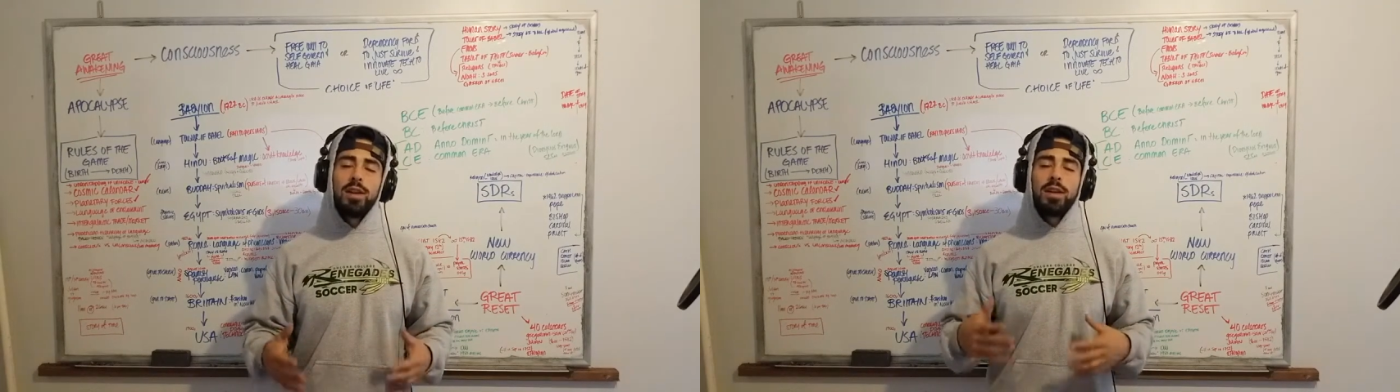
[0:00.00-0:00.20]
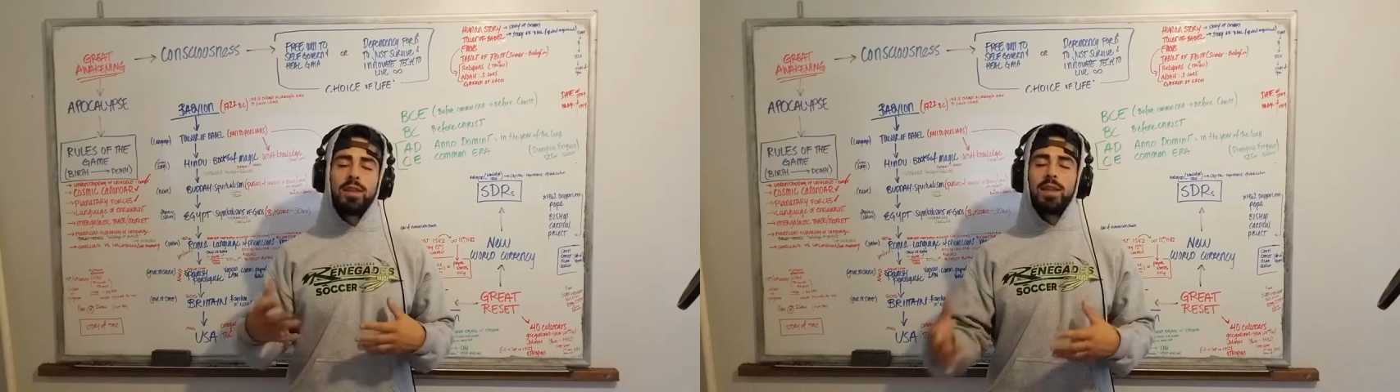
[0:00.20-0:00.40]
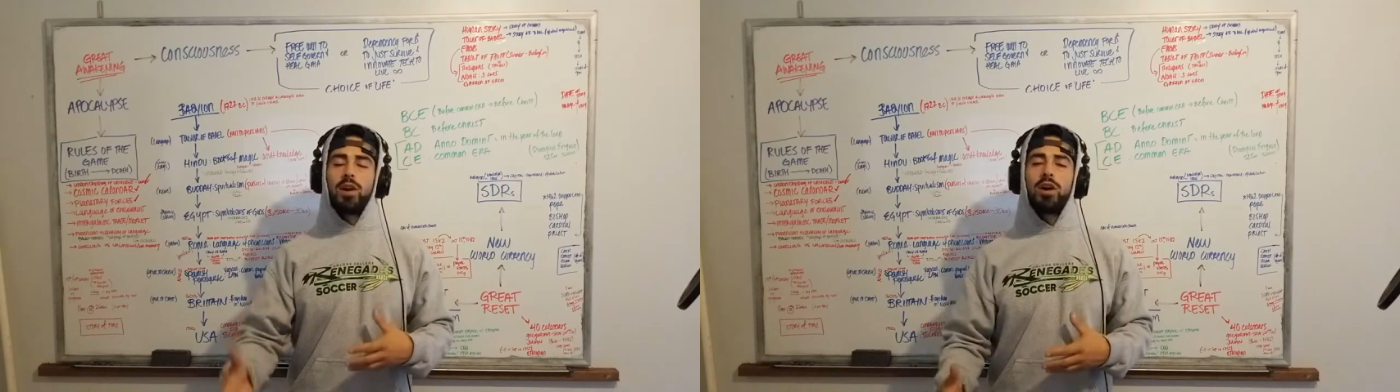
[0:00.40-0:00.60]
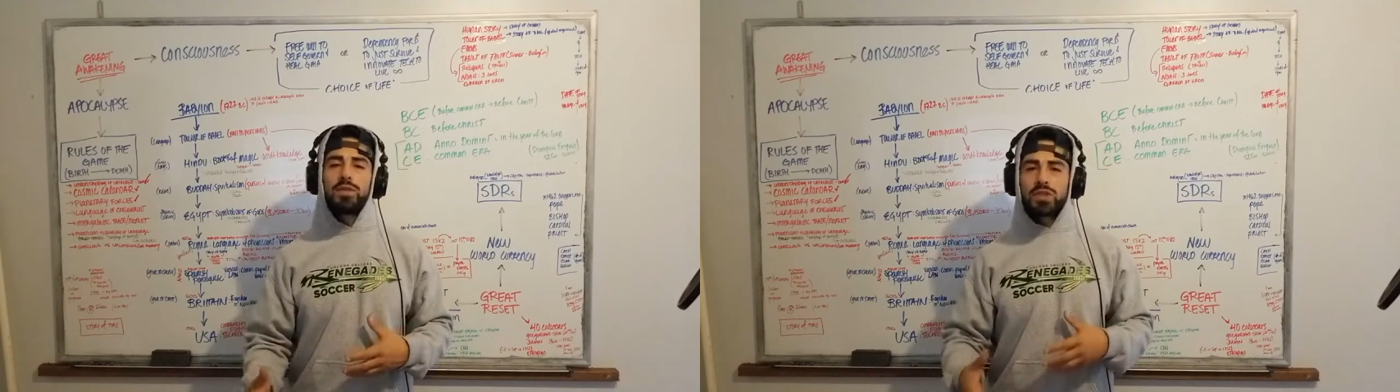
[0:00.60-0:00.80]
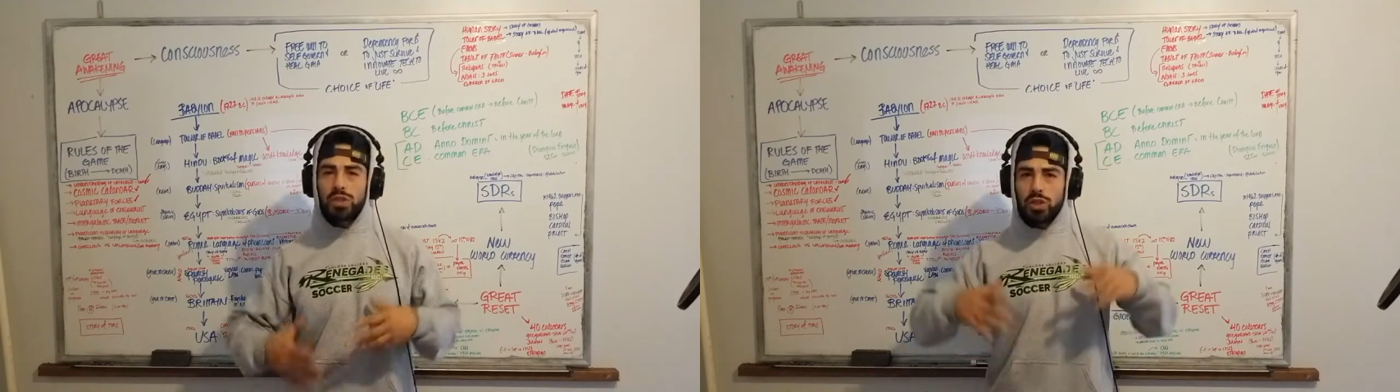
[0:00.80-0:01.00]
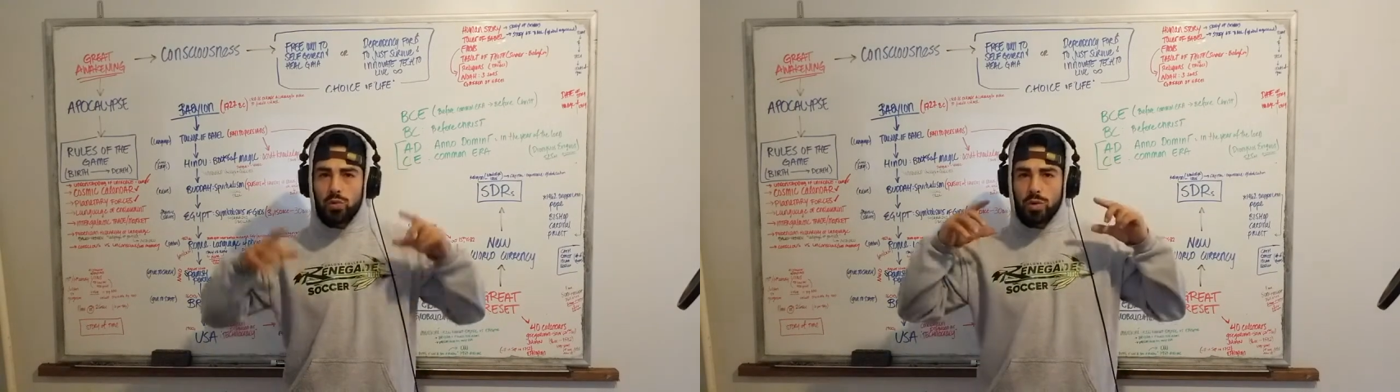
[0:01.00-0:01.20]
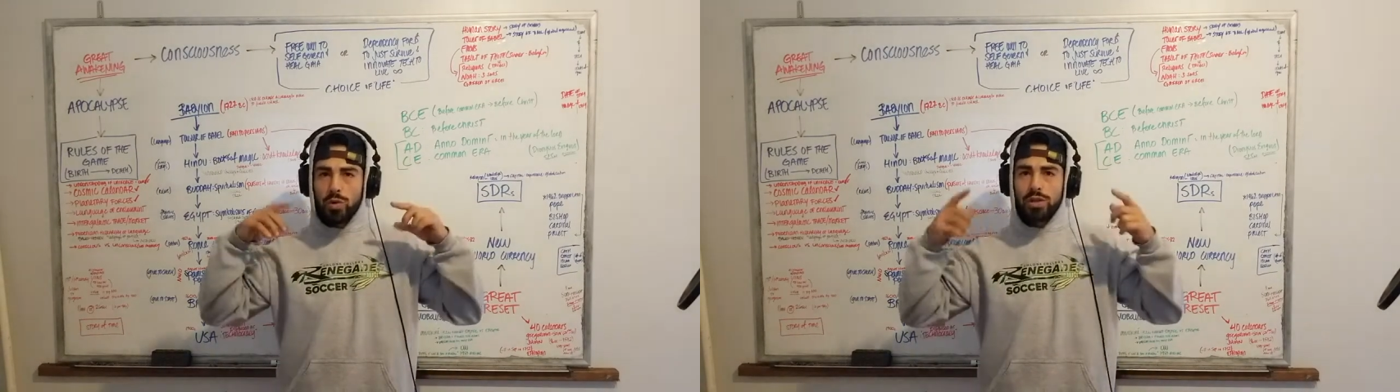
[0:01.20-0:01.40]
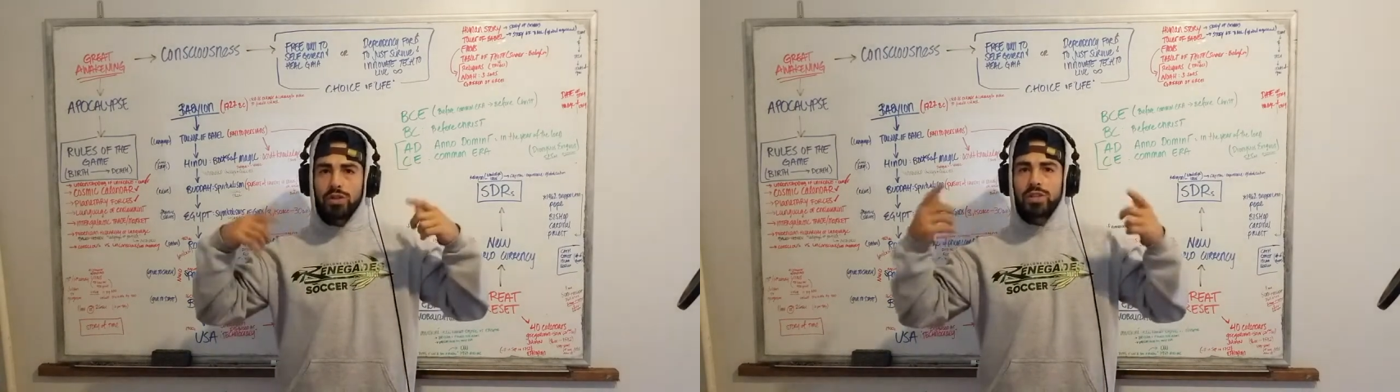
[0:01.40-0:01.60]
then obviously you won't
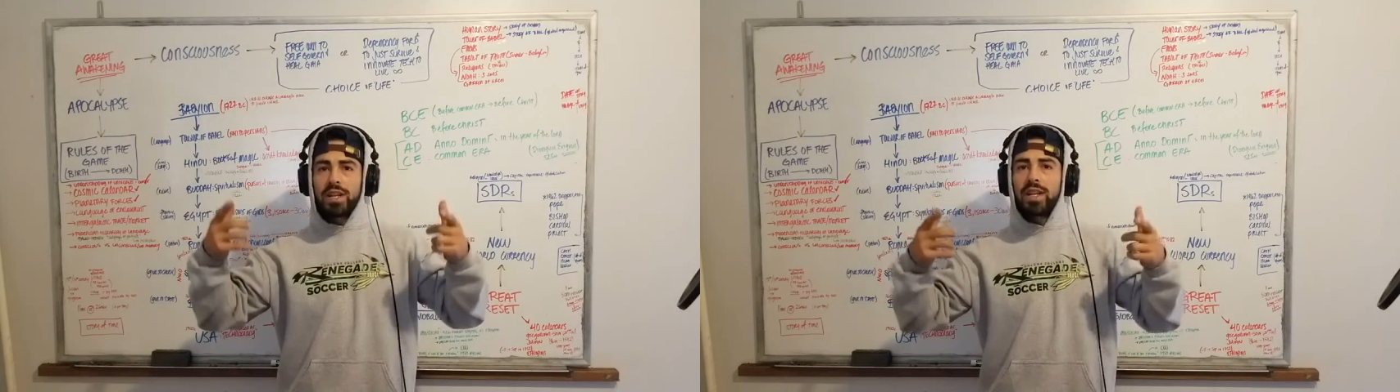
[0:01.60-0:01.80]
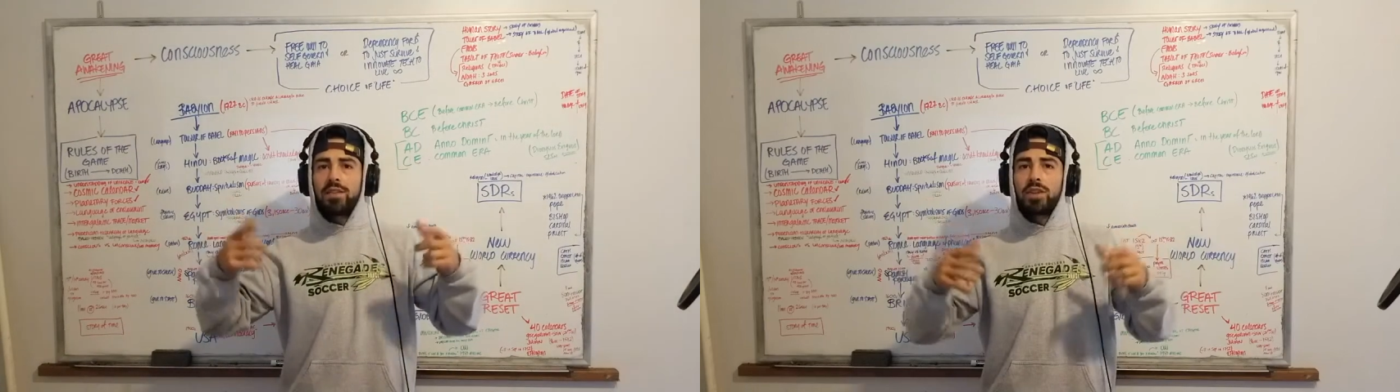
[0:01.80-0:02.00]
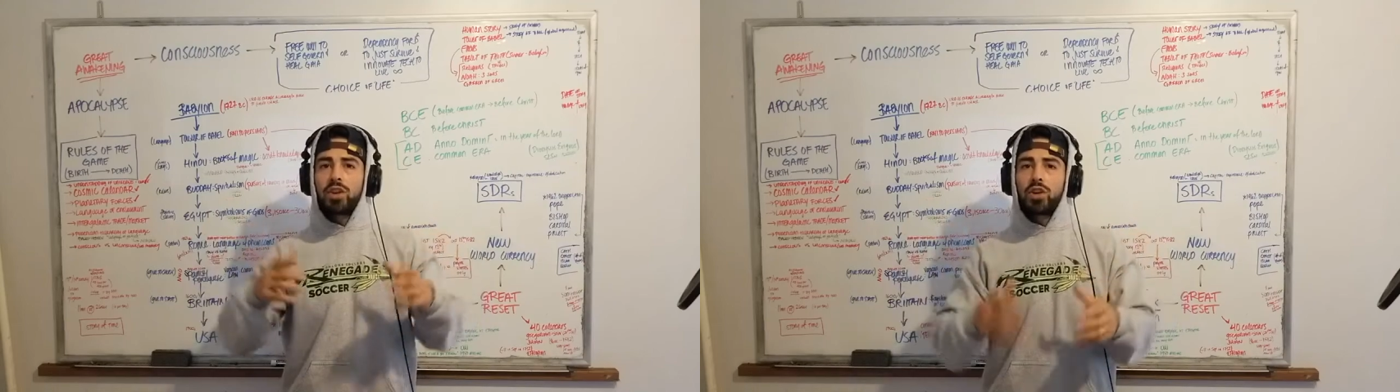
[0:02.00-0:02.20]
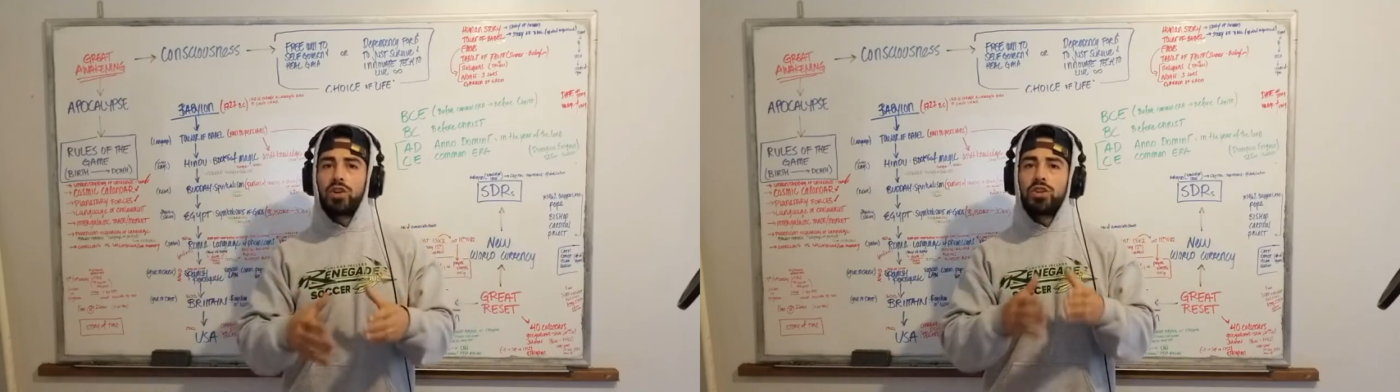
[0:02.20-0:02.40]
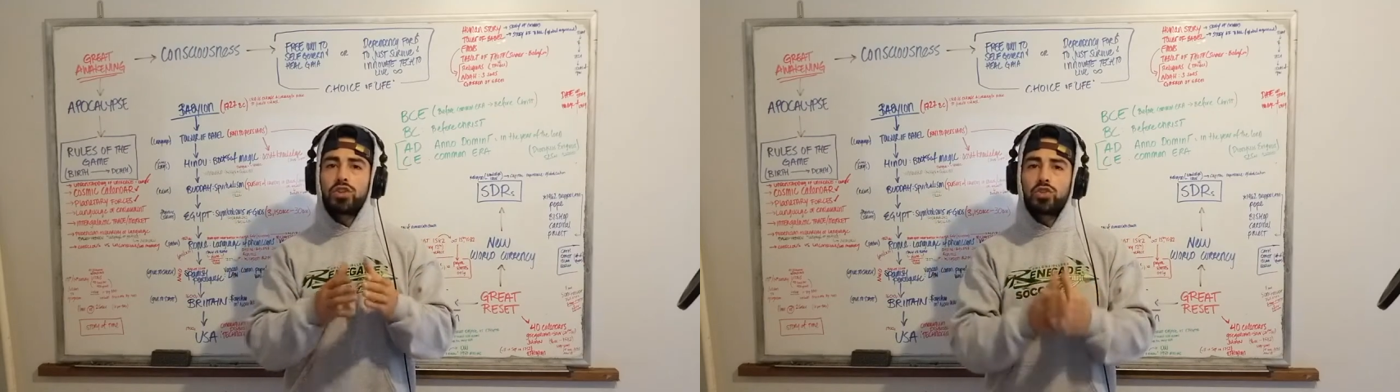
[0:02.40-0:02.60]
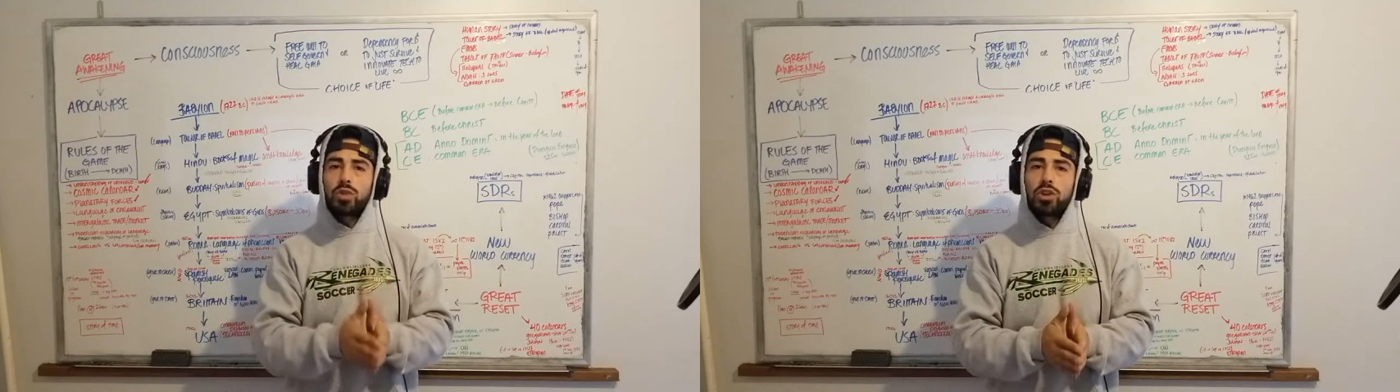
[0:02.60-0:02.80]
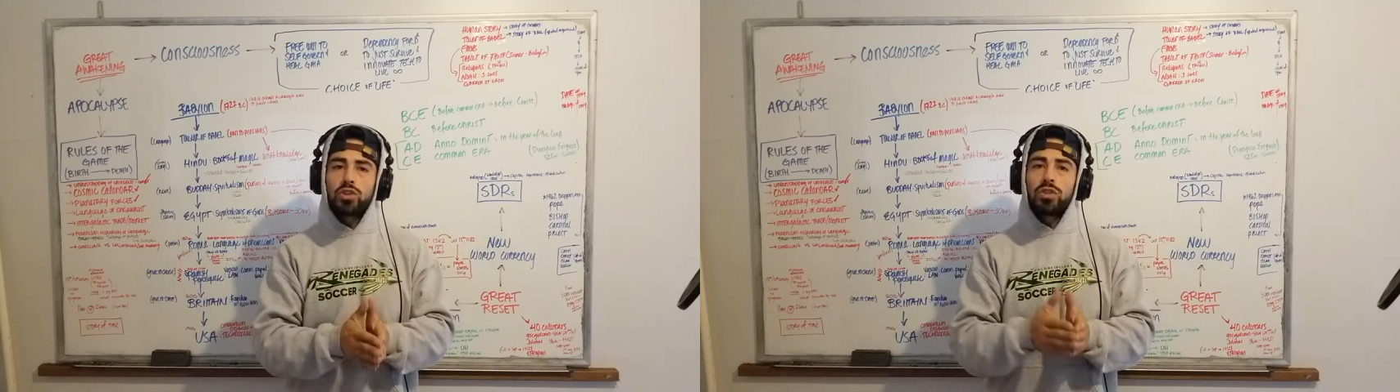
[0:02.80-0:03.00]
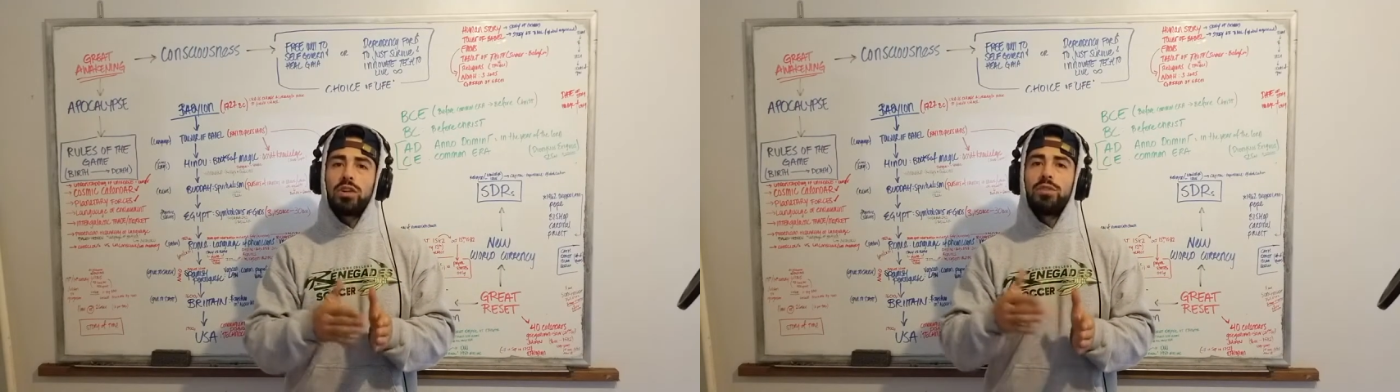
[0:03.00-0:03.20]
understand the current
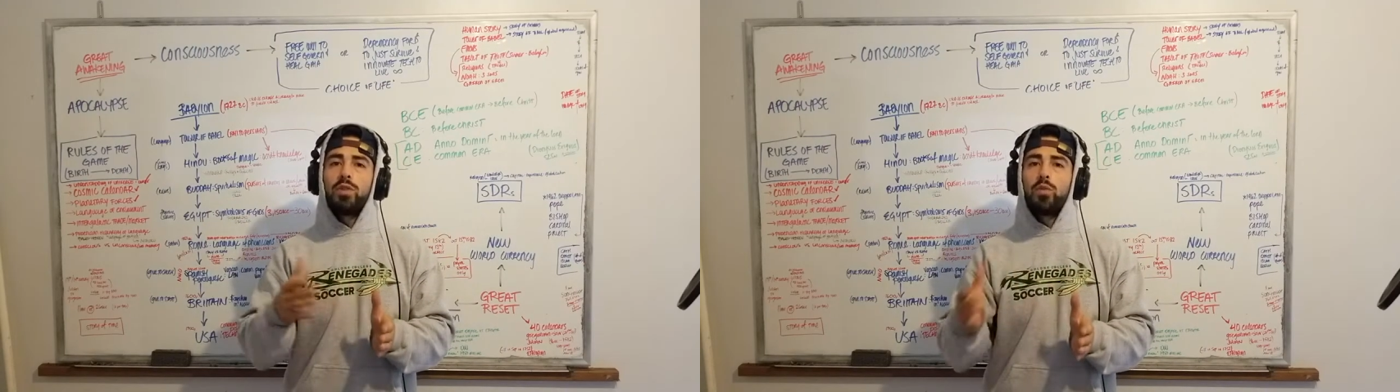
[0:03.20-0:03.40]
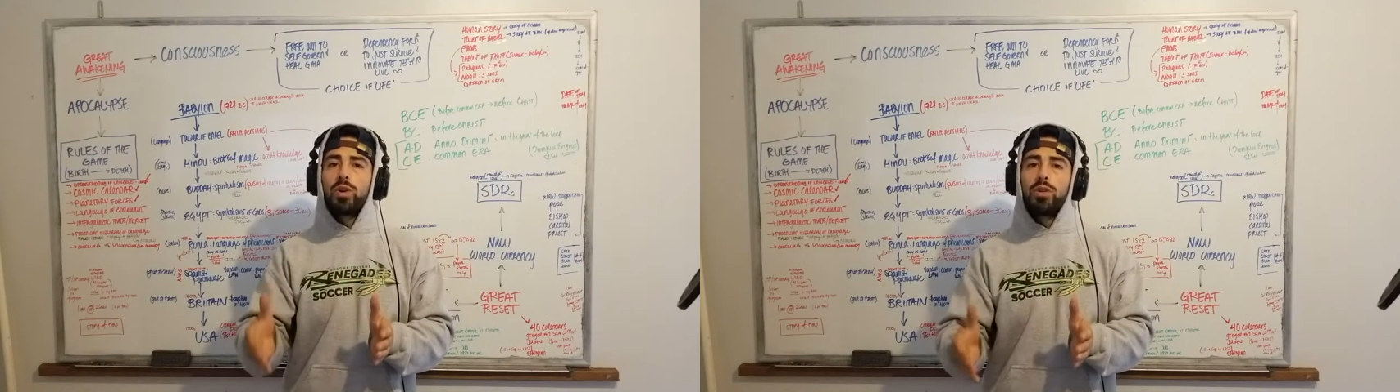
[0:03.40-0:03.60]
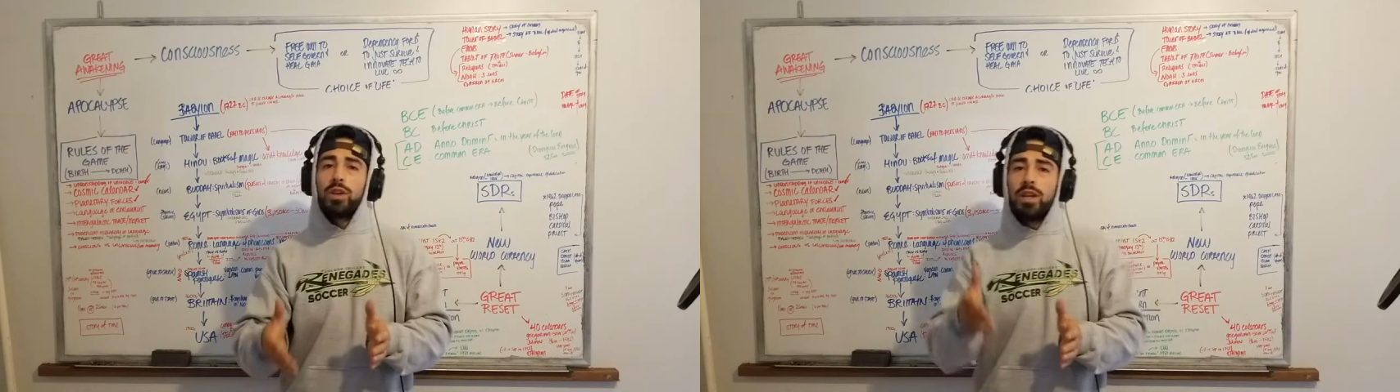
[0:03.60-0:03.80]
structure of the world.